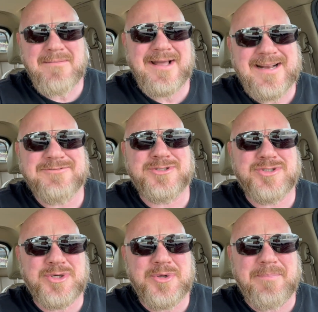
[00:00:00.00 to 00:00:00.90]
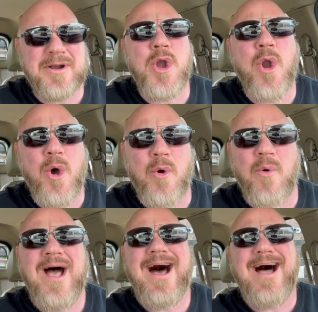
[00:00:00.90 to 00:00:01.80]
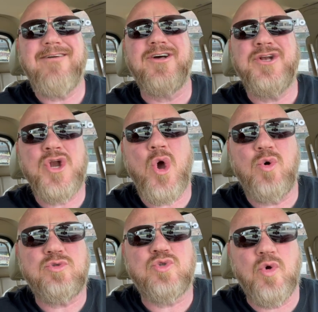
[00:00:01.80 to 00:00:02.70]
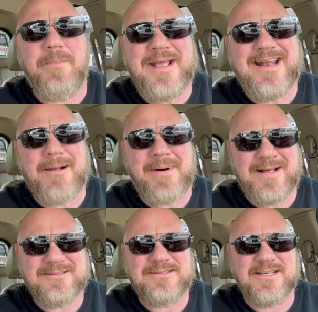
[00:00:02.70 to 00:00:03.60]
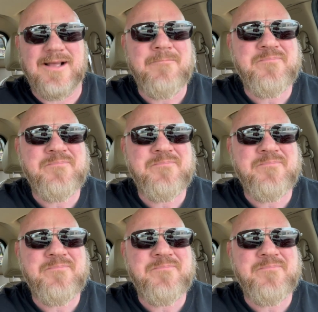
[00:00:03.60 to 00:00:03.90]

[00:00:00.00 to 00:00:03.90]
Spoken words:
I going to have soup? No. I have a no soup eating policy.